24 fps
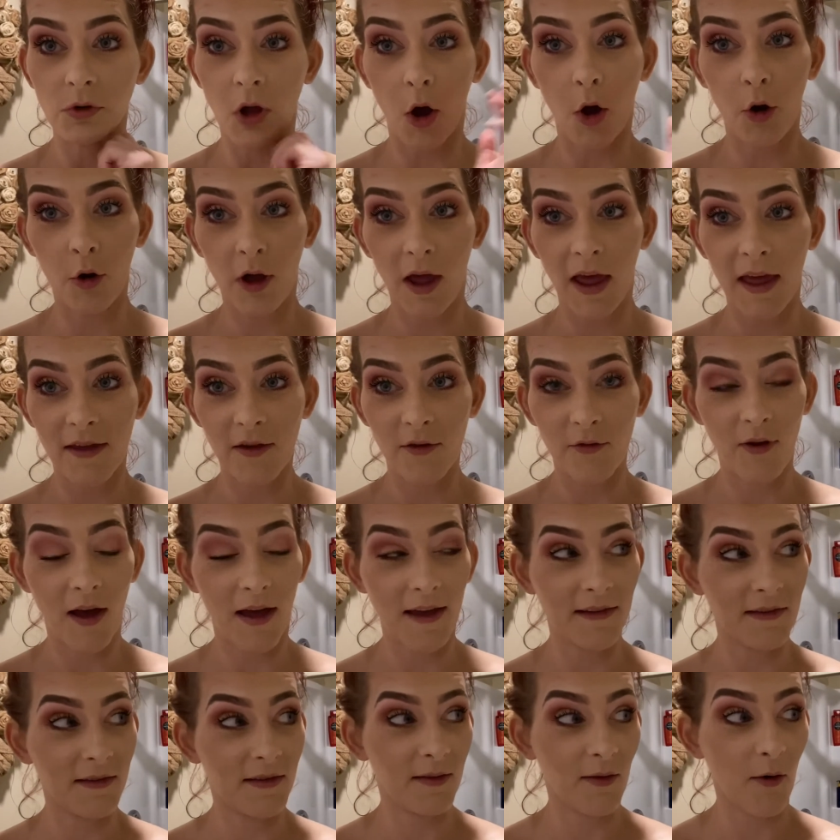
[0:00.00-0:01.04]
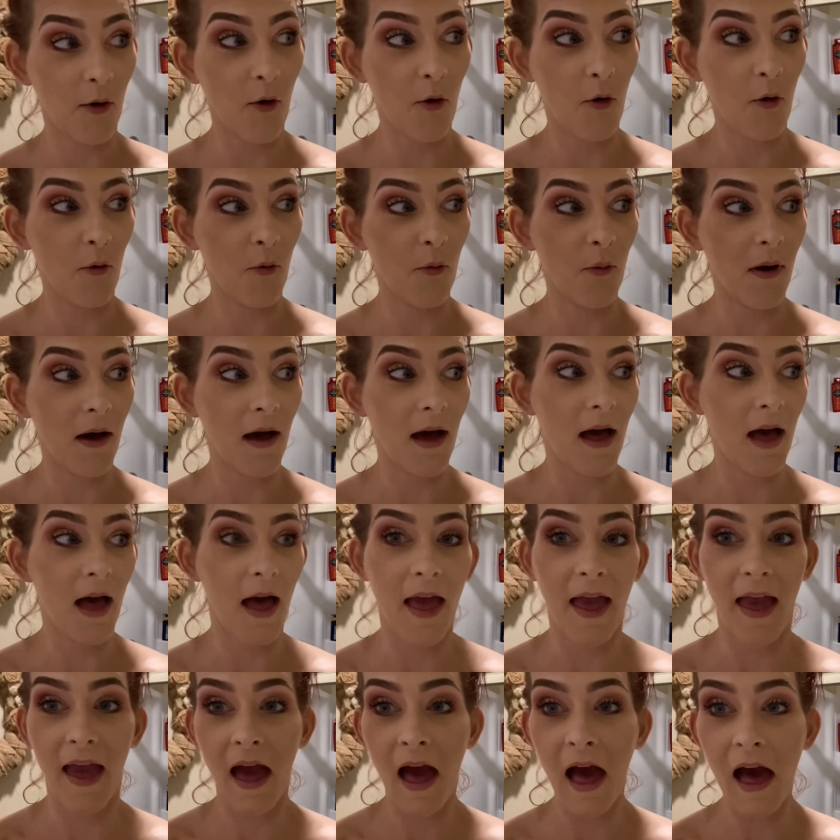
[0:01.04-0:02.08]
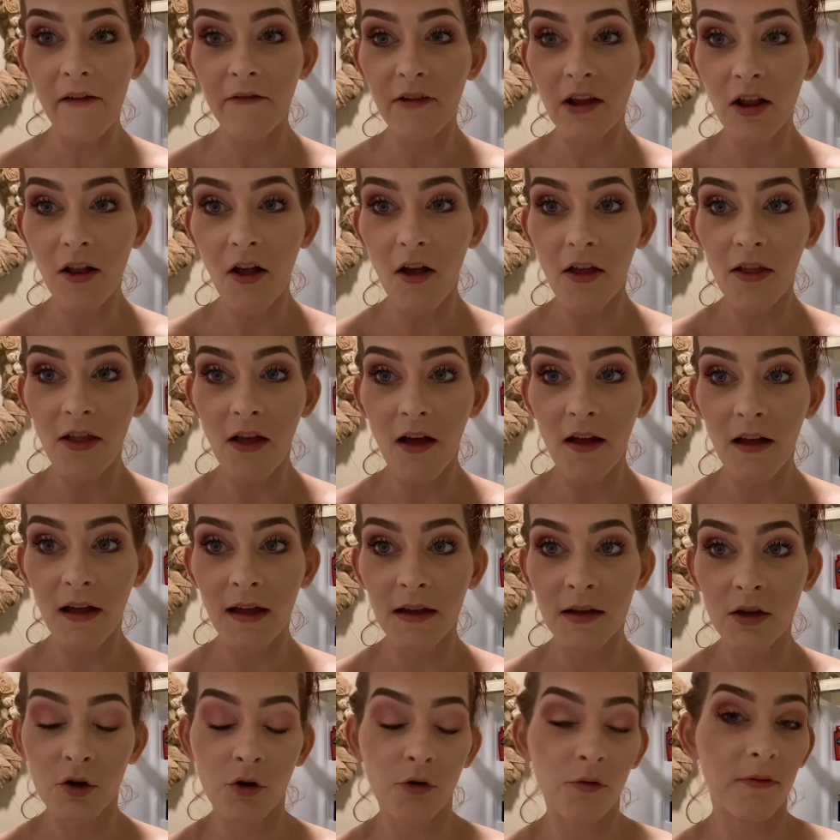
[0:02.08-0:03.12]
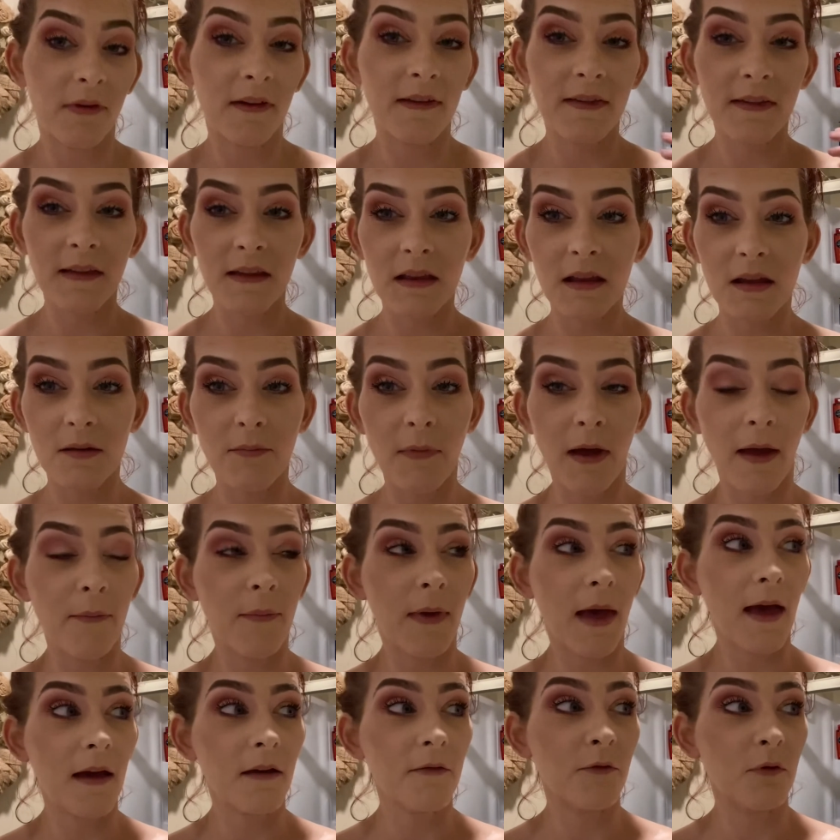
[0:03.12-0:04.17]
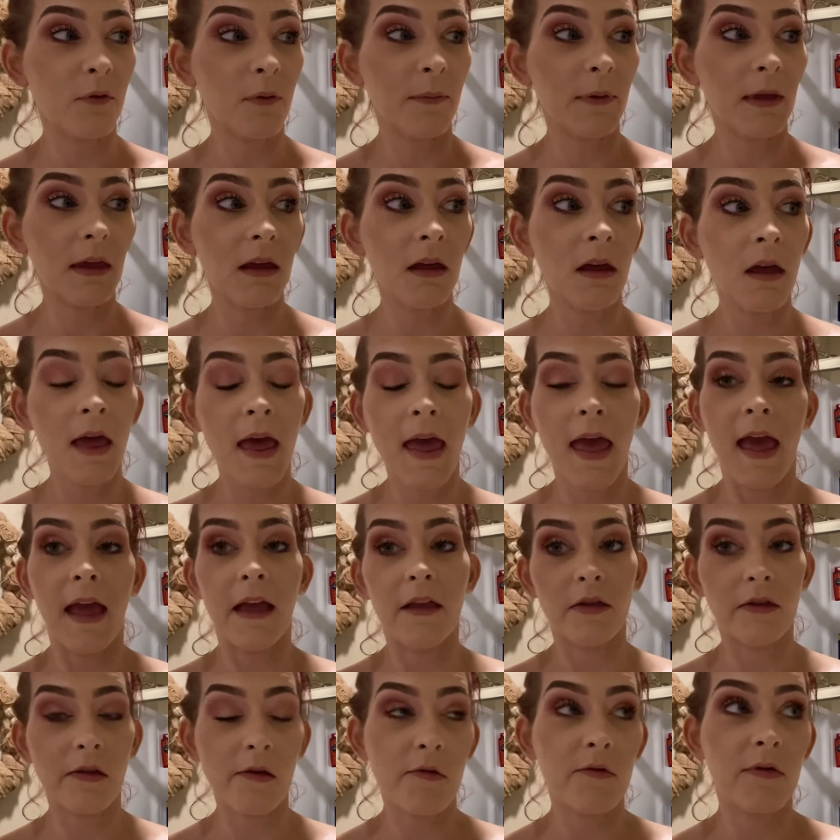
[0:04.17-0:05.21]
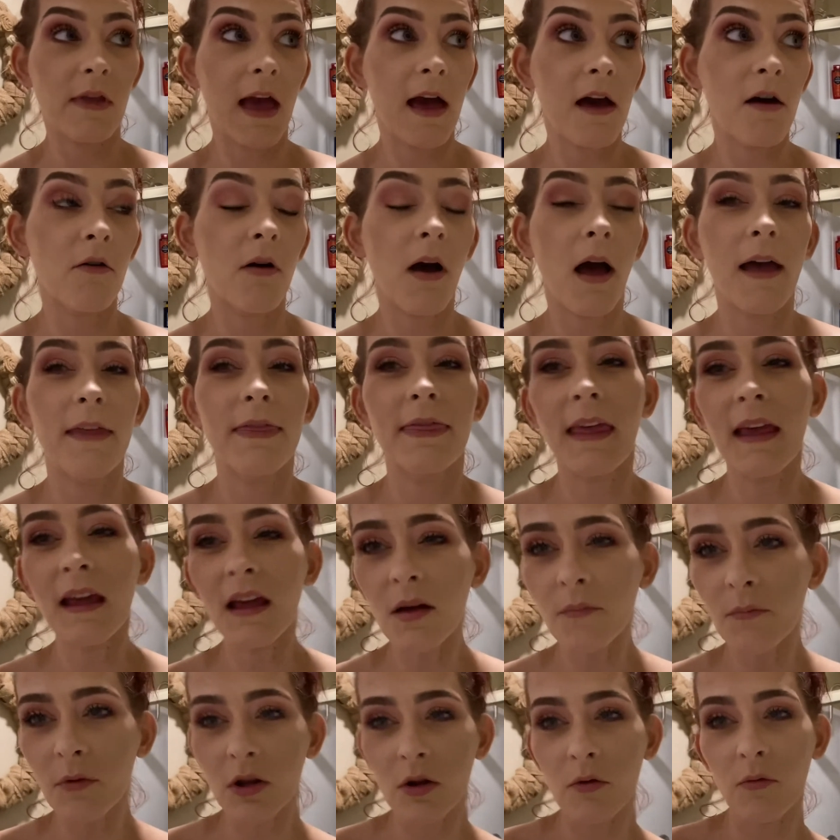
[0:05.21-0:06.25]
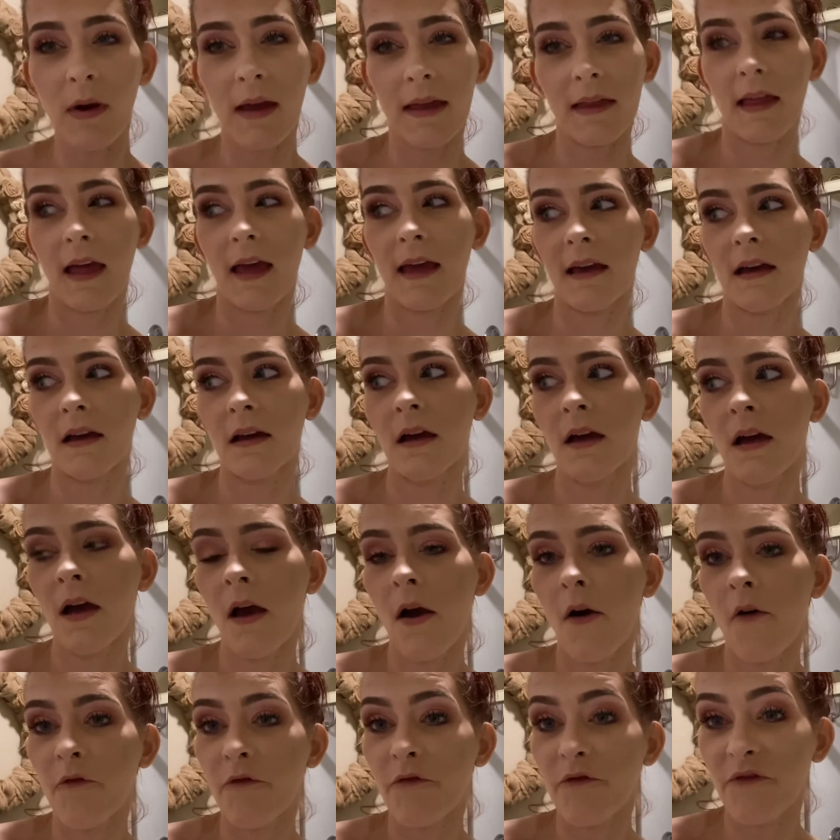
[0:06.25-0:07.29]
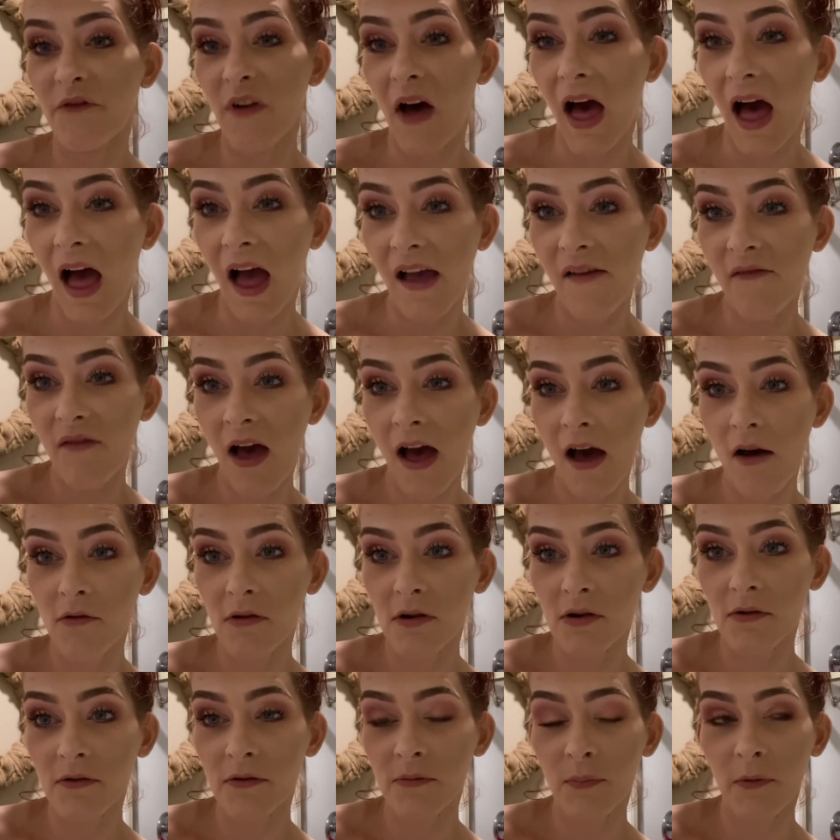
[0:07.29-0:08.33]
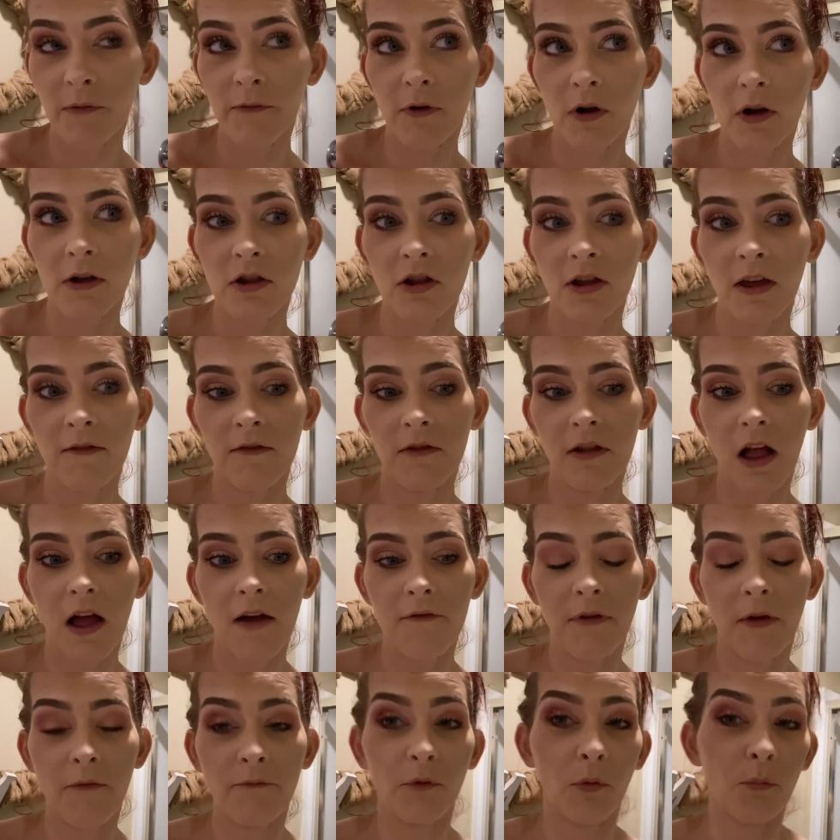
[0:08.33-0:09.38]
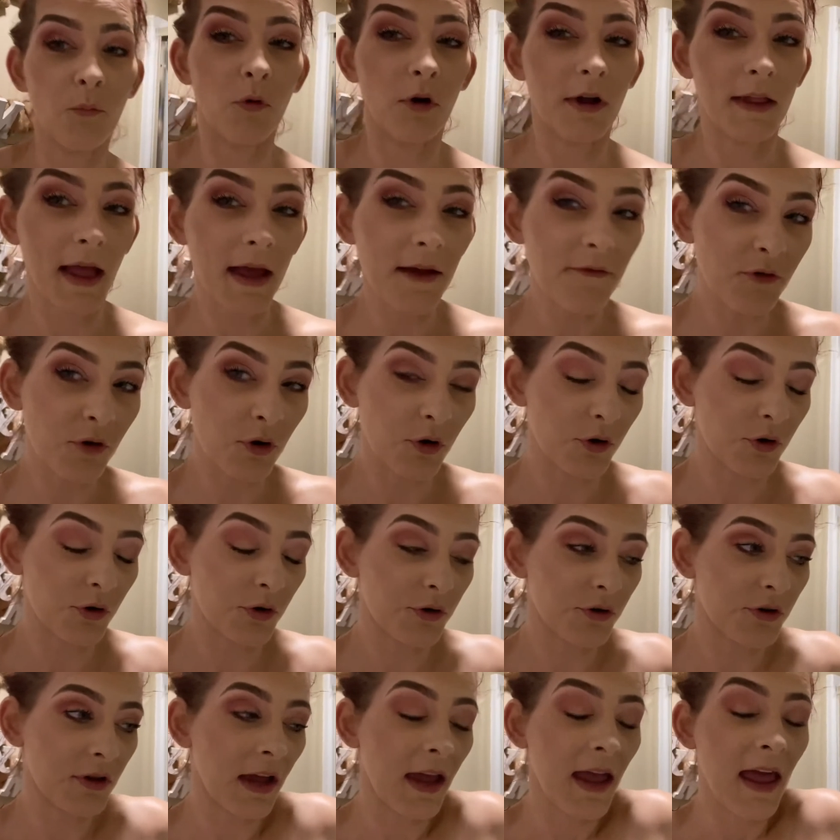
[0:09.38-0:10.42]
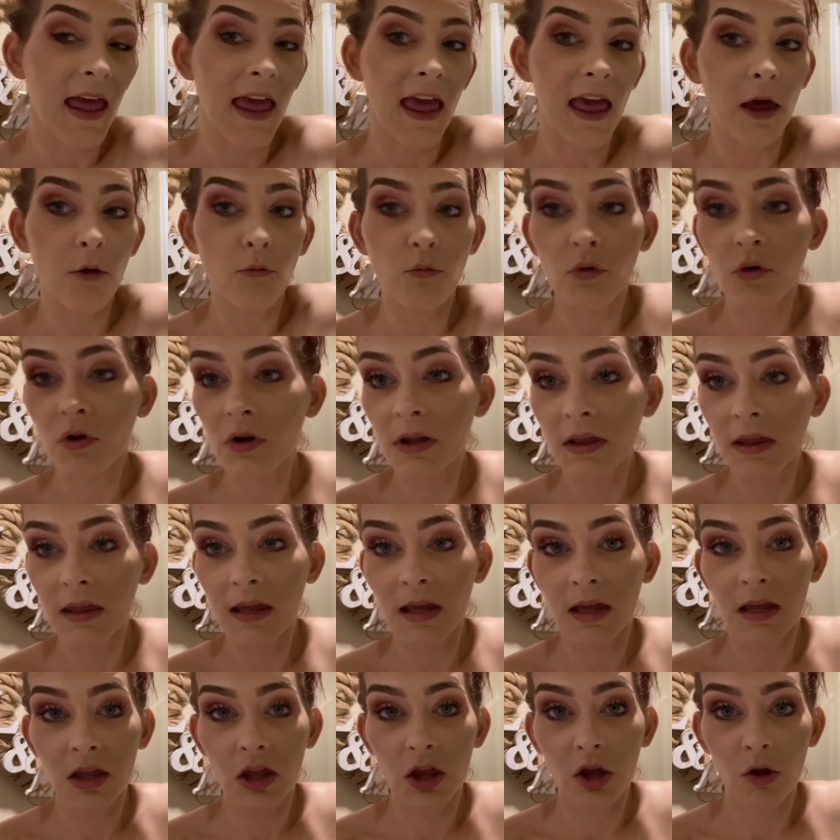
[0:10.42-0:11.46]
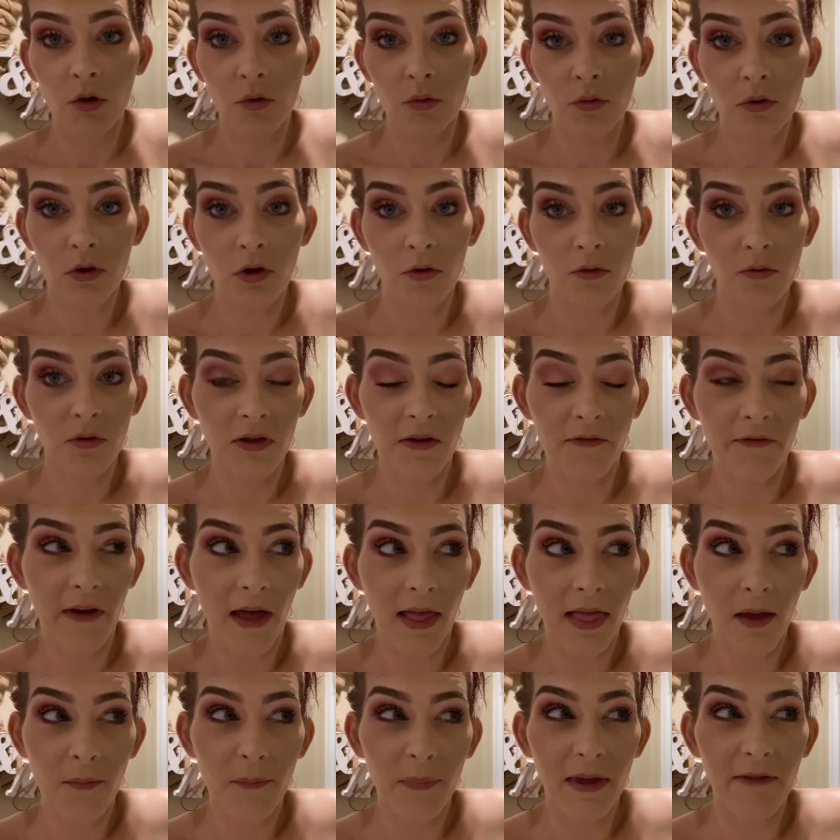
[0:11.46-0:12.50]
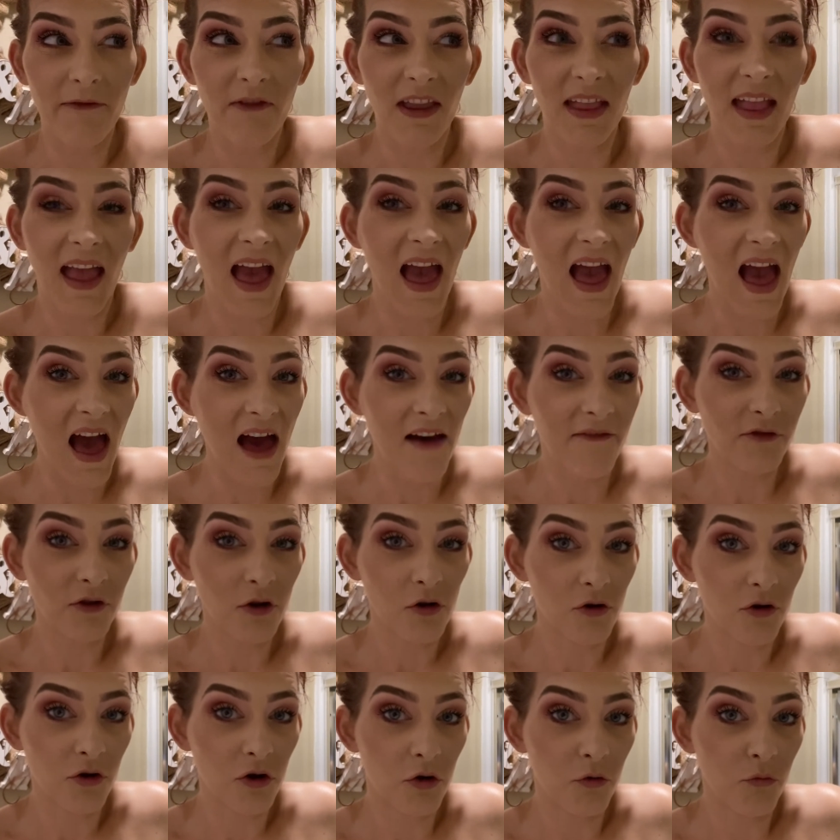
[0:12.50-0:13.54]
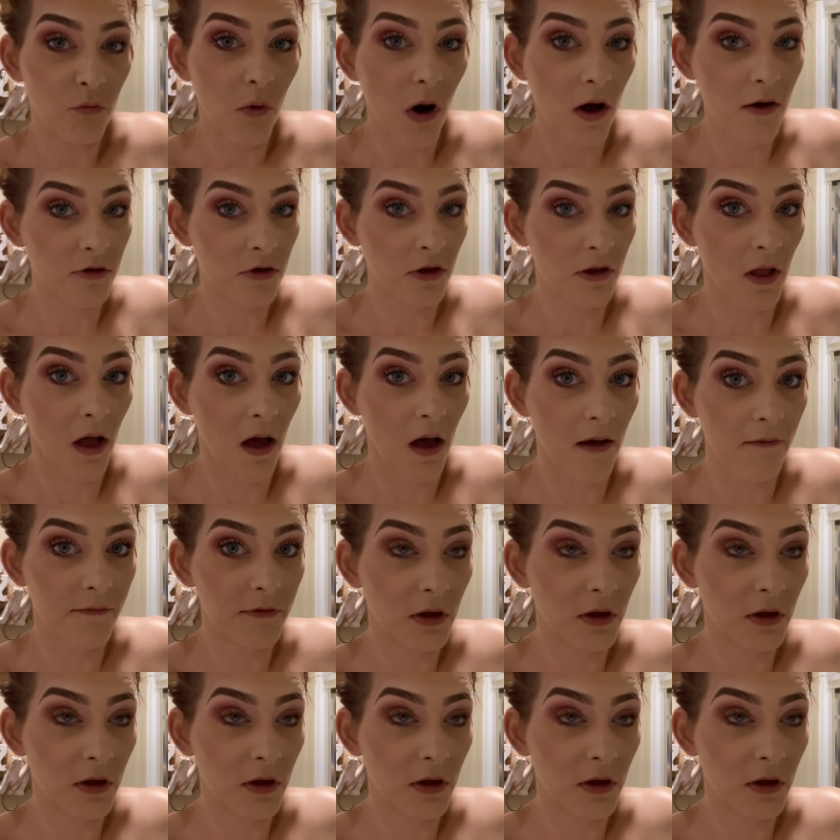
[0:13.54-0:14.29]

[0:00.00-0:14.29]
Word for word: Okay, you guys, so I have it all on. Carissa did my back for me. And so now I think I'm gonna wait like five hours before I shave it off. And from what I've heard, it will continue to develop even after you wash it off.